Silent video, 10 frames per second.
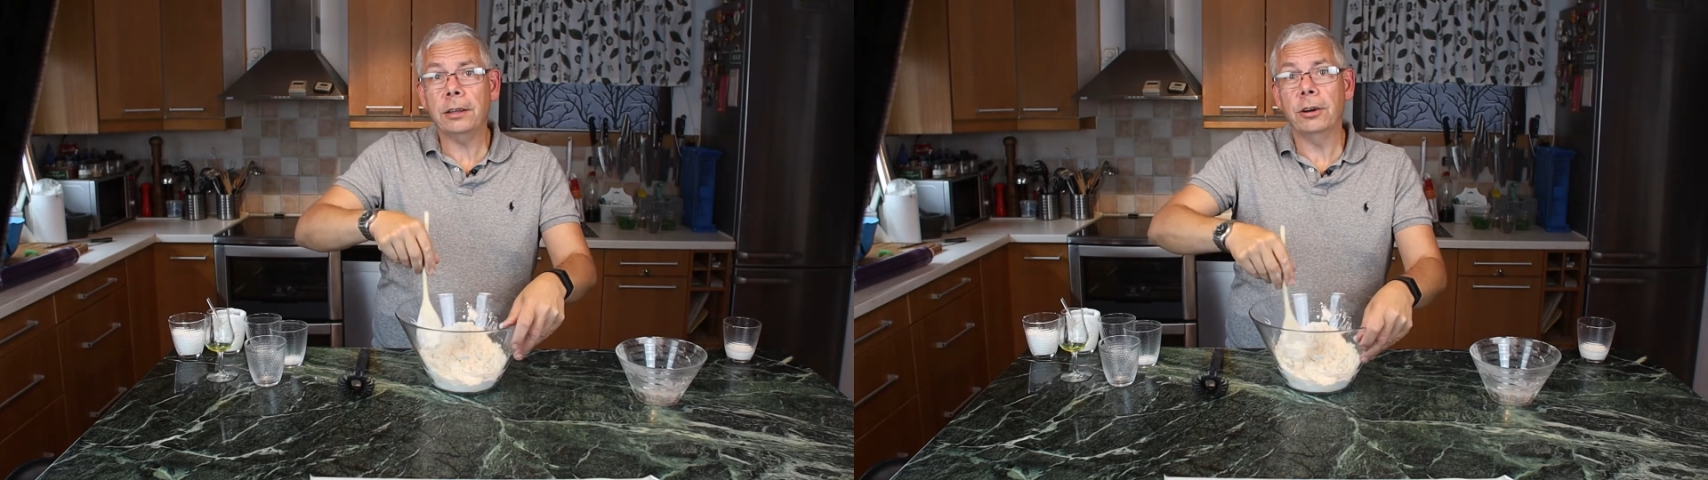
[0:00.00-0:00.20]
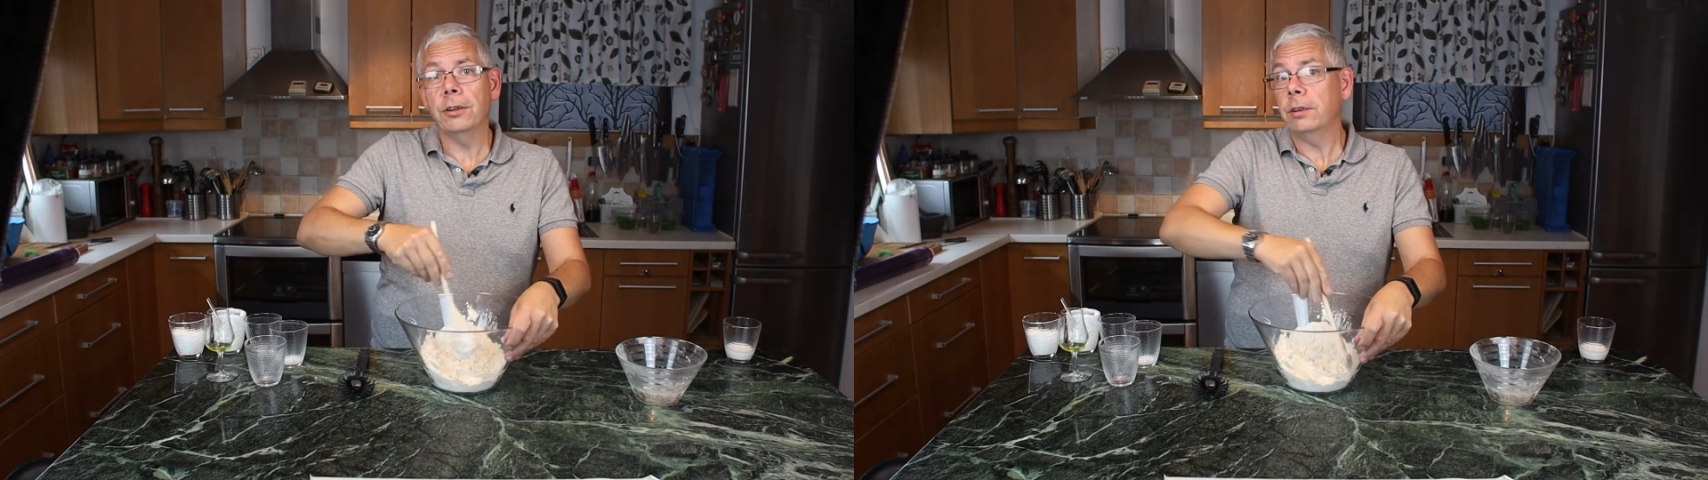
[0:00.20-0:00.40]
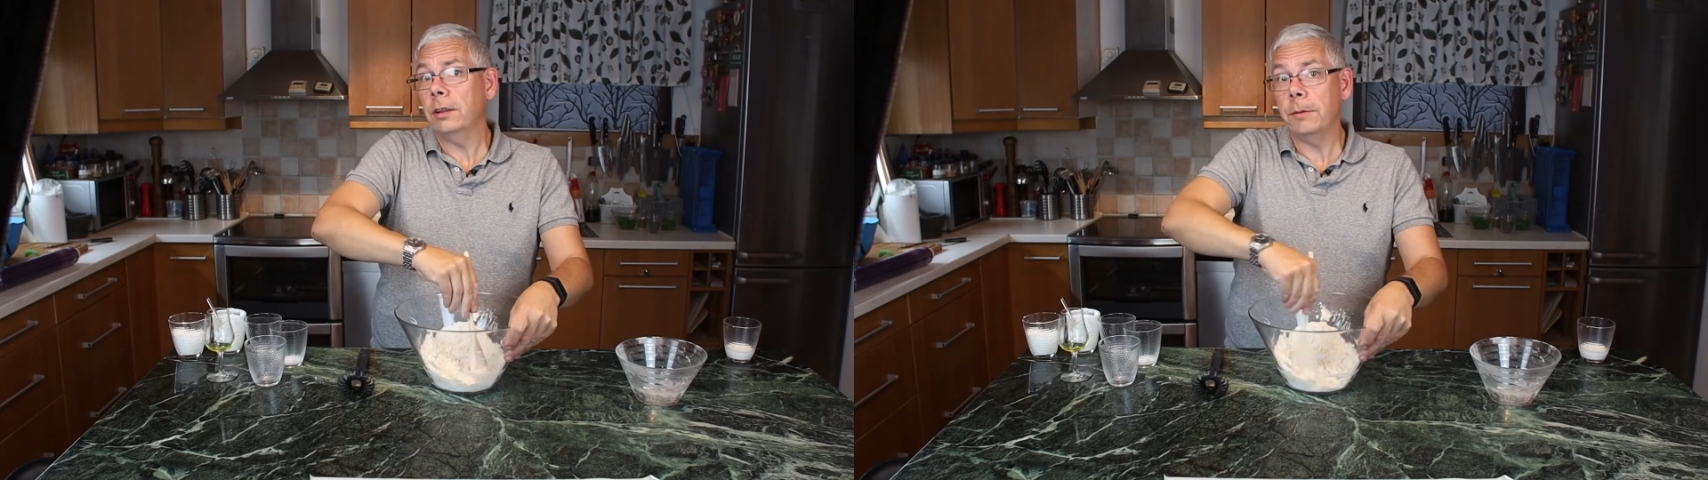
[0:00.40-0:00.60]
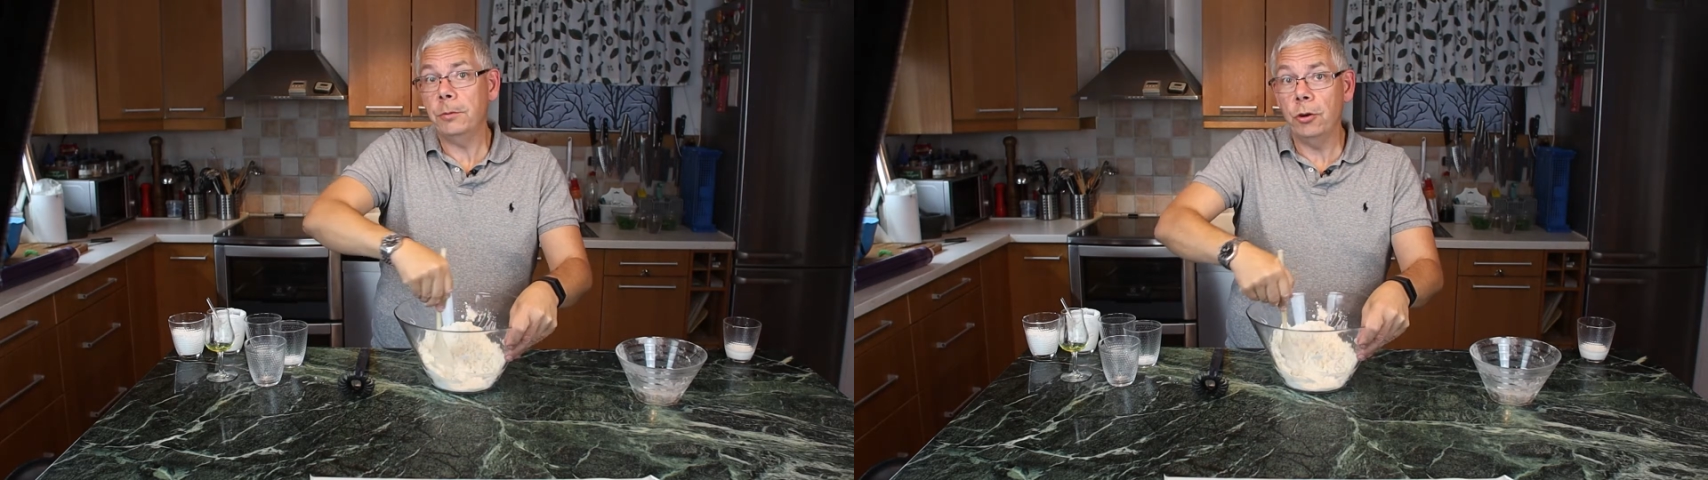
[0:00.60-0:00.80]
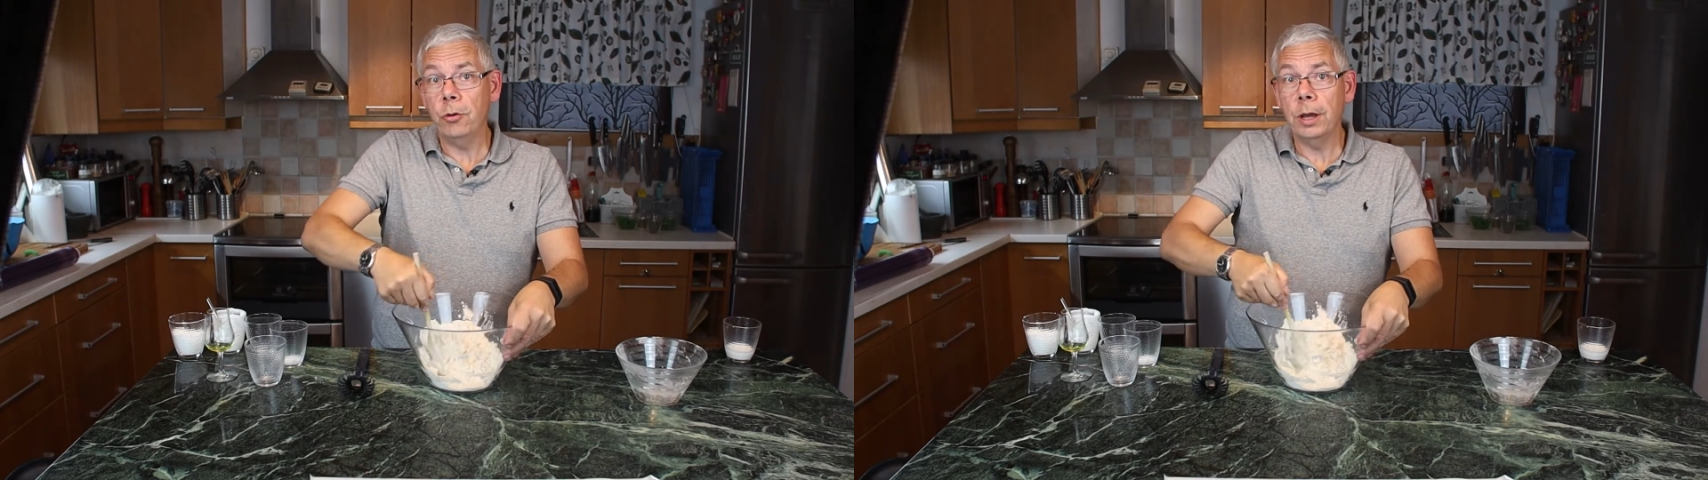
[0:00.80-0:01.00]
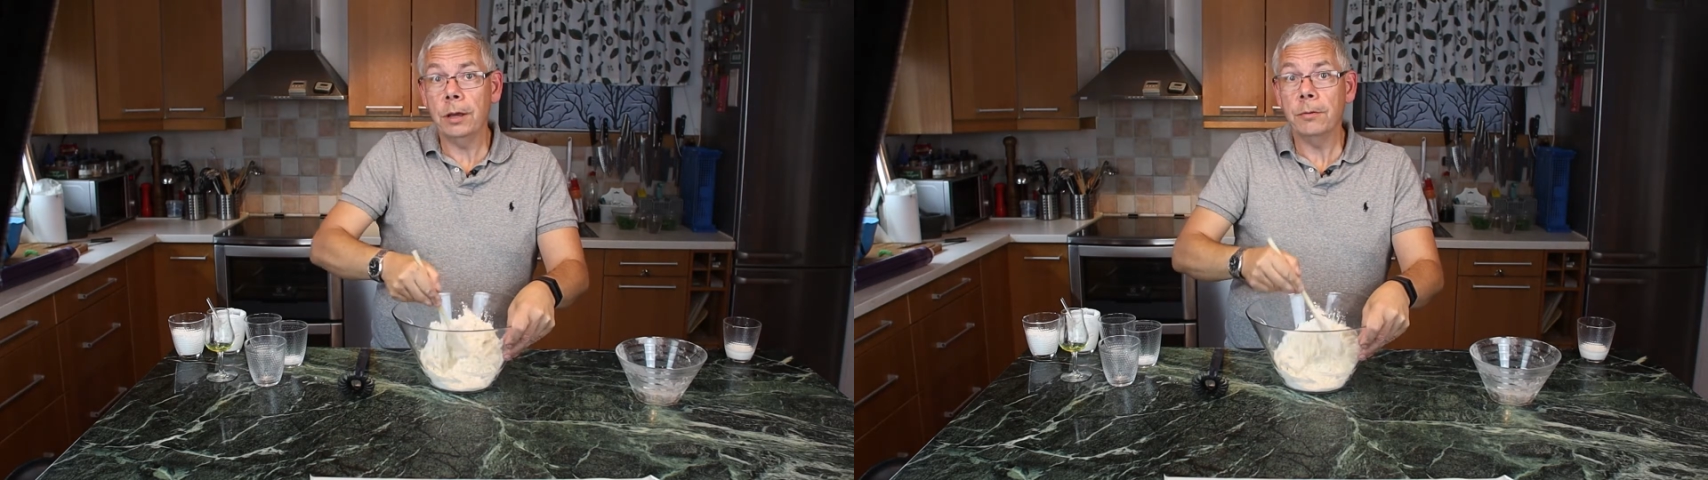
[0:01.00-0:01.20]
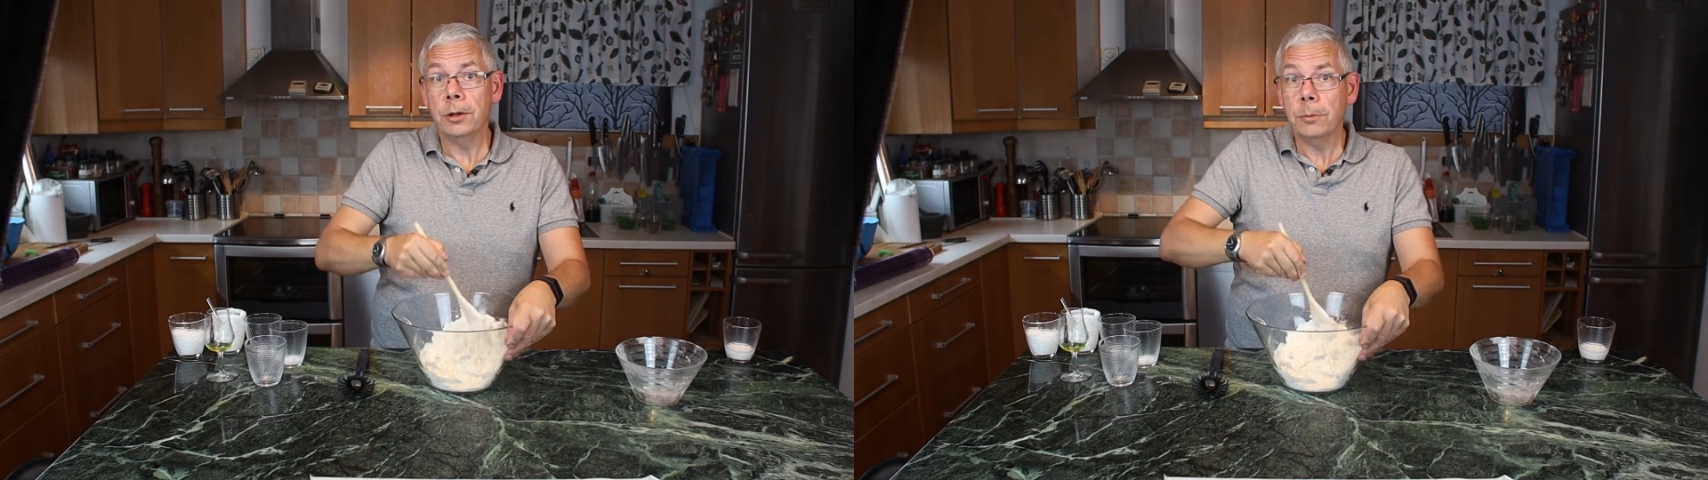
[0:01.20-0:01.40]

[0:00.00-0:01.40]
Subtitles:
content I'm doing,